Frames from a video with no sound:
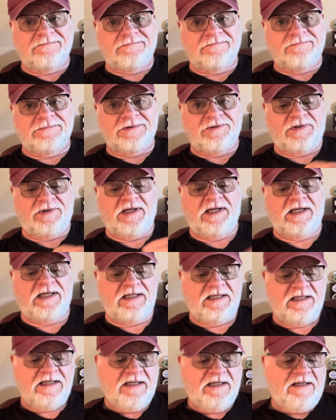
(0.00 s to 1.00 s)

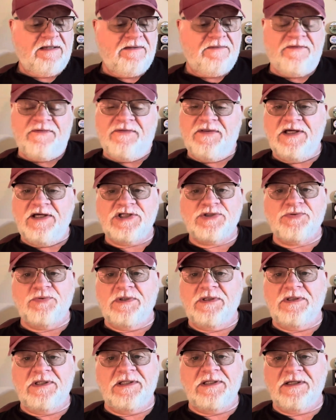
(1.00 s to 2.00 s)
Okay? This
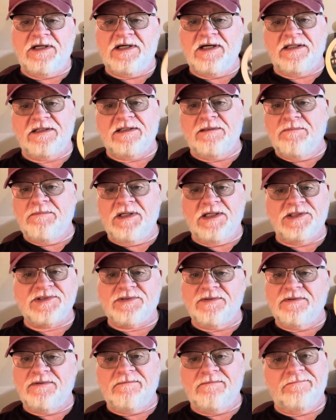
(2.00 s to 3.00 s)
one didn't cut the
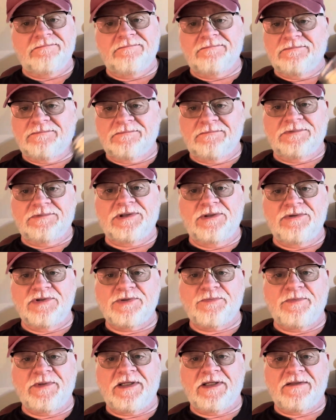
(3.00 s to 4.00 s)
mustard, so to
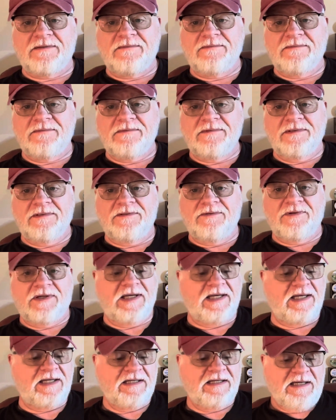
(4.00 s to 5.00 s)
speak.
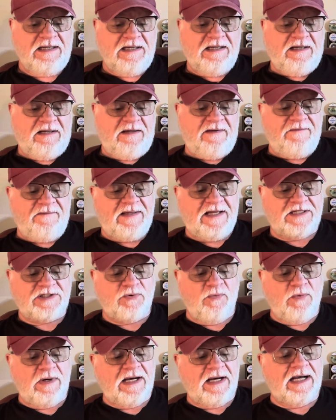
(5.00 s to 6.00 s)
Okay? And
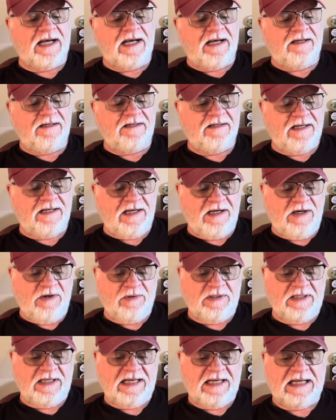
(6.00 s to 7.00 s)
that's why I
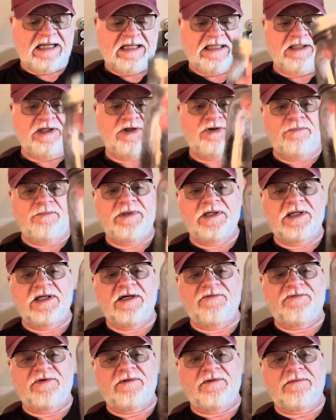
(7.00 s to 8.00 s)
only got a little bit
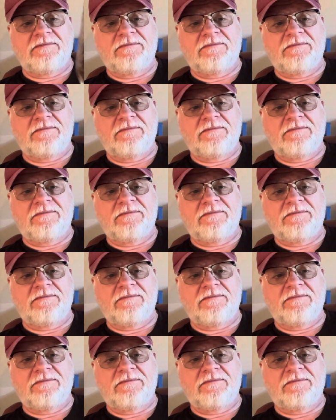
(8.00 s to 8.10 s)
of it.